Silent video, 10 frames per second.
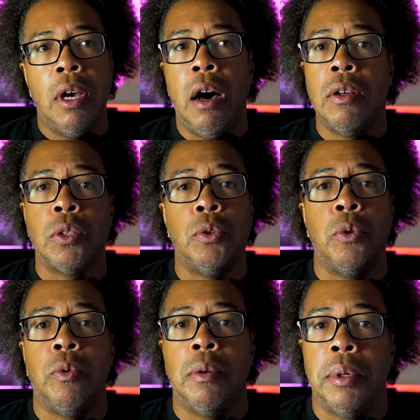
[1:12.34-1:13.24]
Also
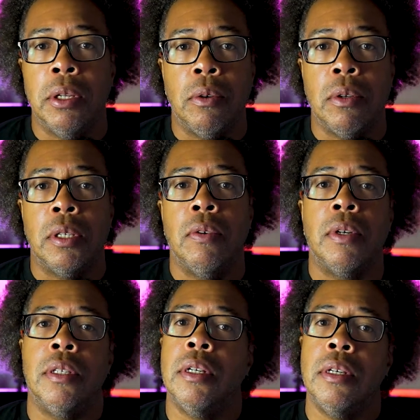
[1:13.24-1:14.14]
doing political stuff
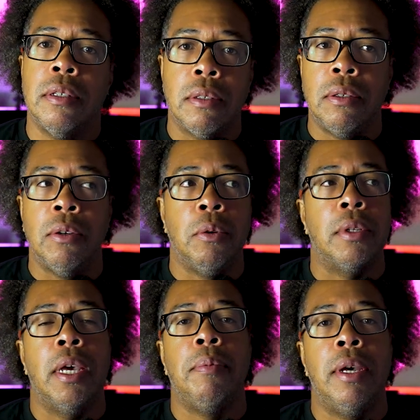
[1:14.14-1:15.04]
because it is, you know,
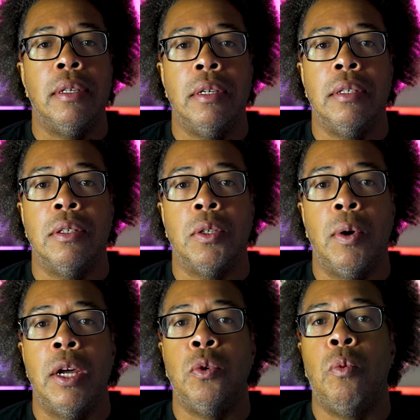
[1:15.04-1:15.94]
it's campaign season. So
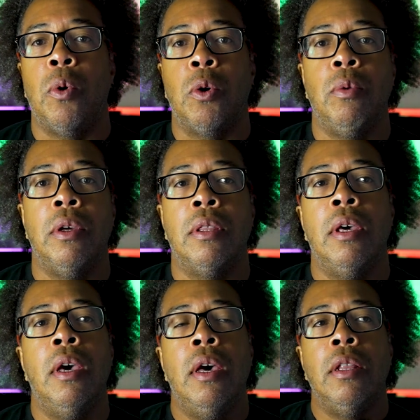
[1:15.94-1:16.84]
I do work with
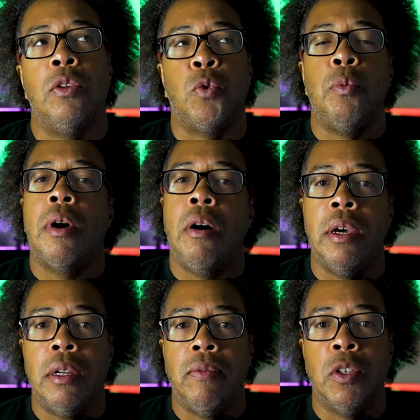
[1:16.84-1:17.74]
this group called
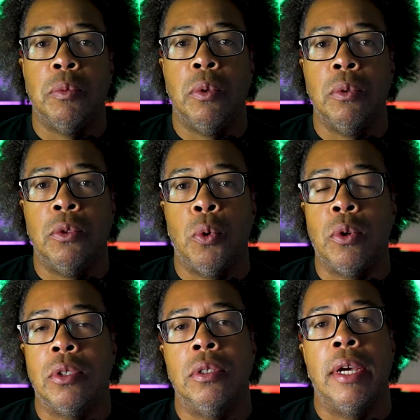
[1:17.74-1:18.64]
Indivisible
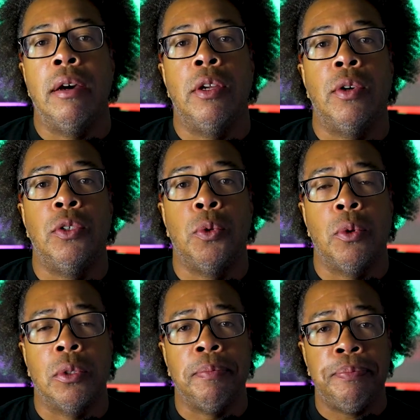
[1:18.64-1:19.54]
Georgia down here in
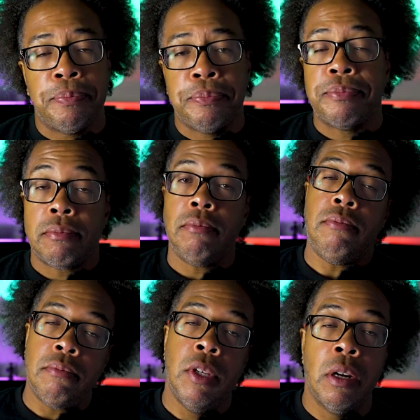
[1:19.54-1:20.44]
Georgia.
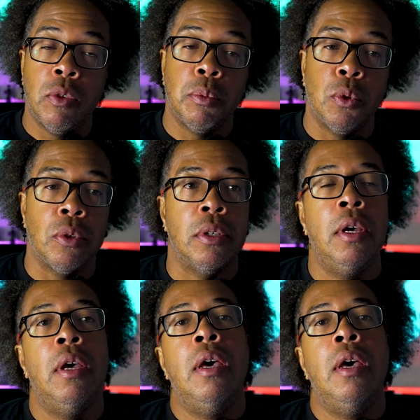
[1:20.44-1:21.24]
Indivisible Georgia.